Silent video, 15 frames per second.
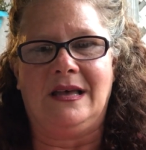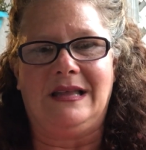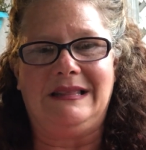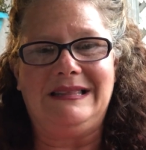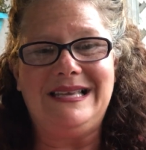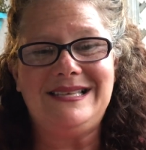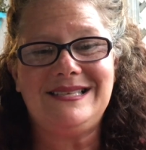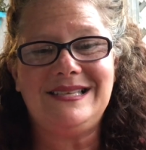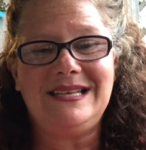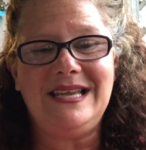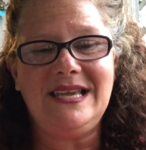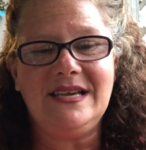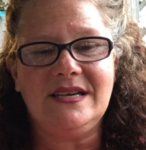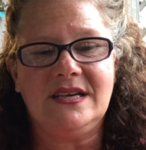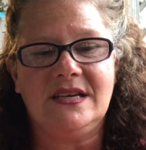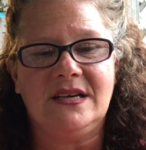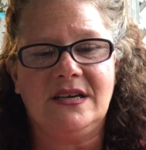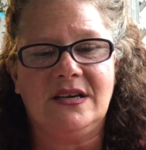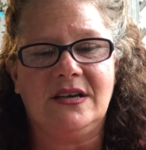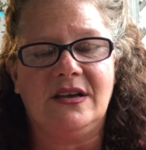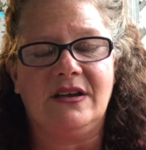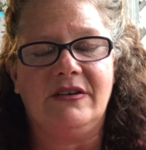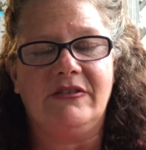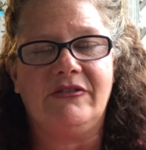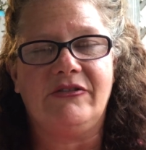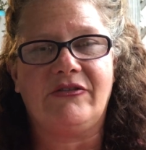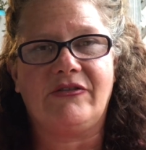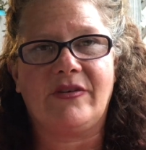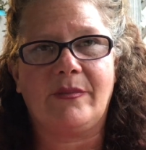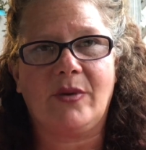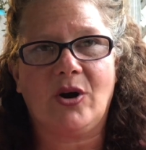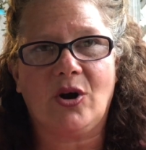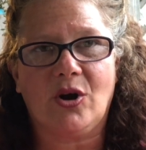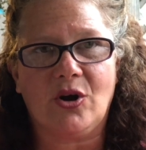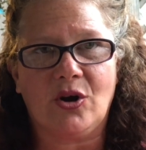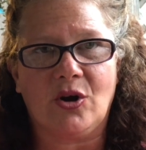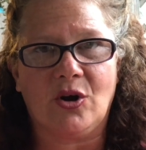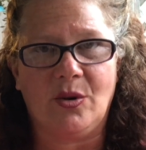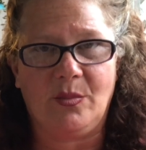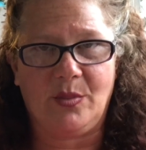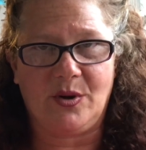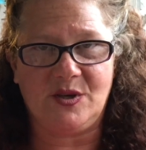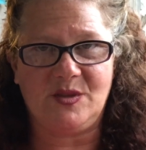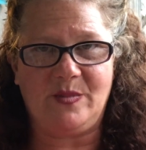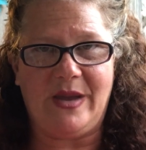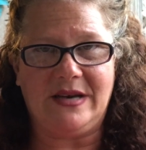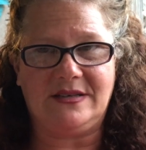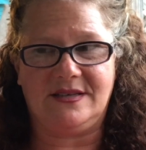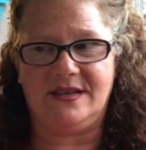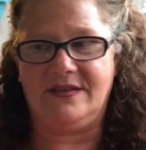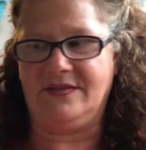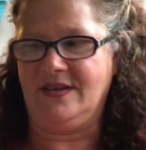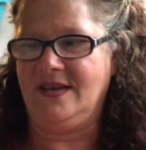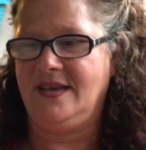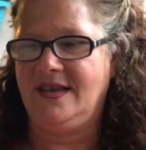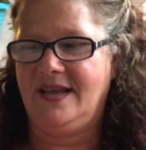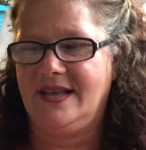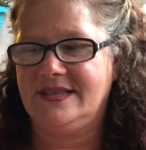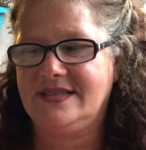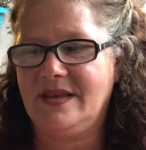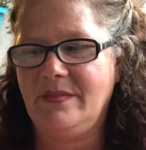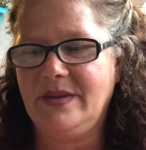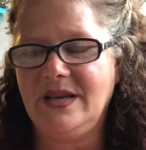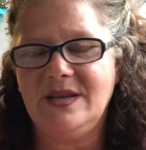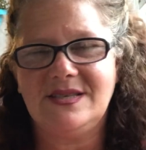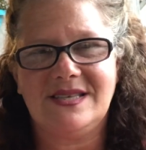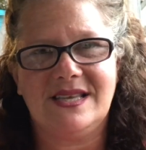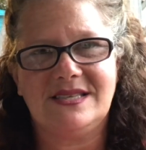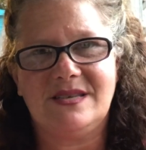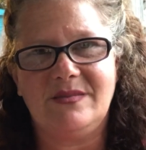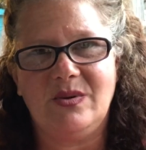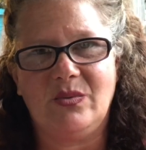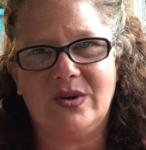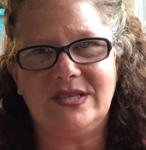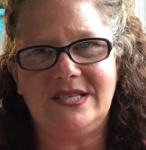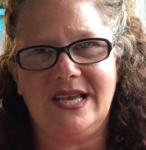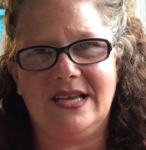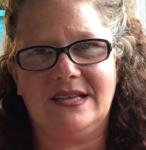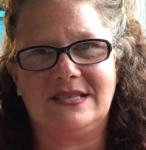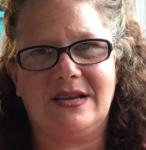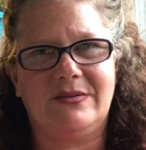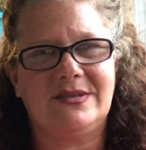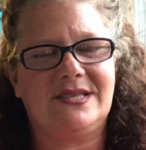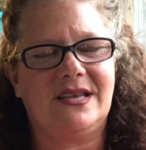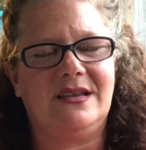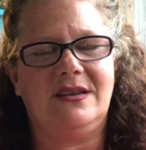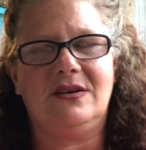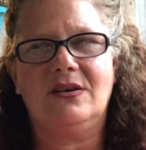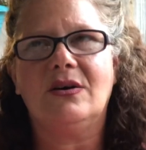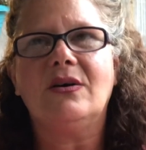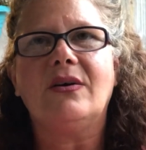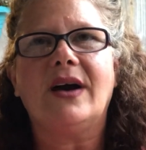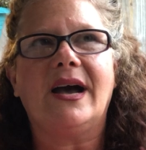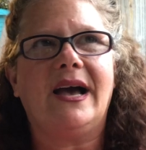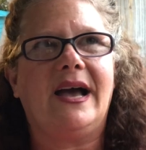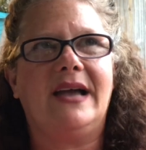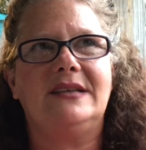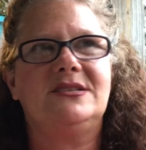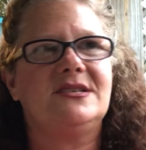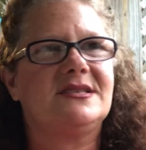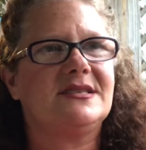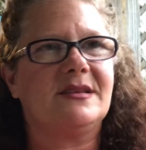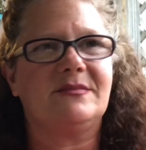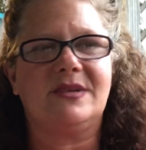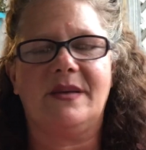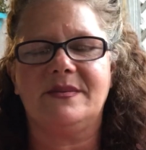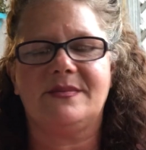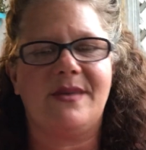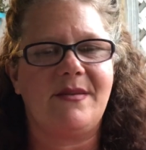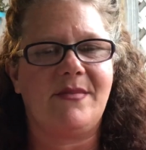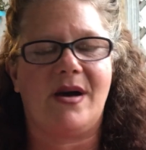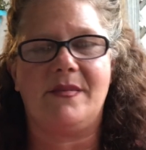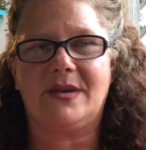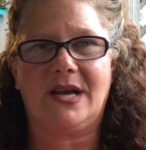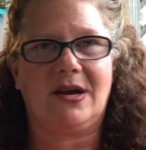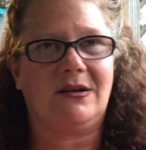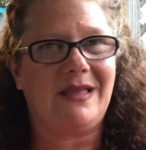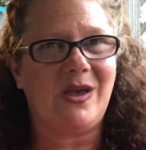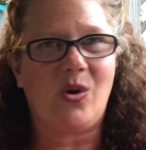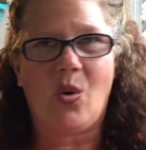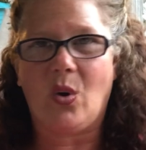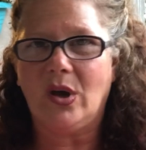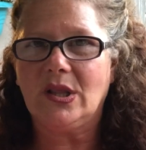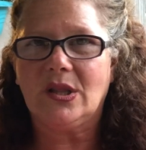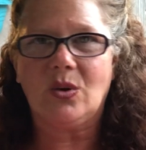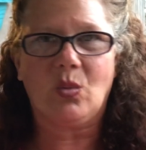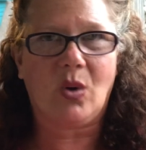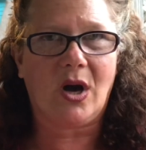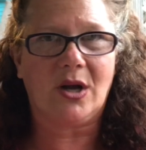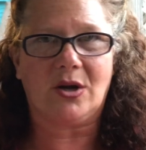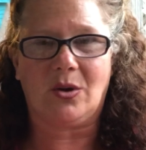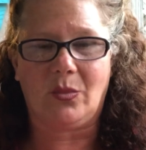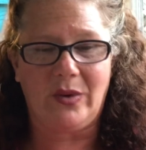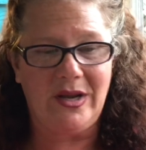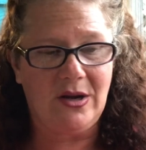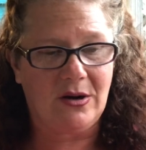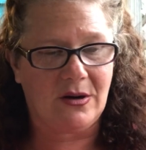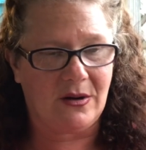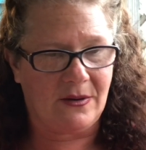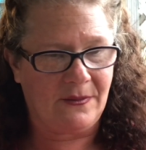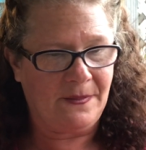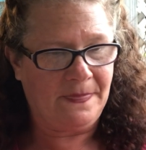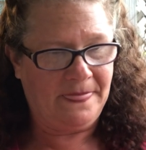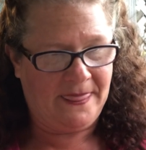listening from her perspective. And somebody said to me one day, because I was saying, I just sometimes my mom and I are like oil and water. We are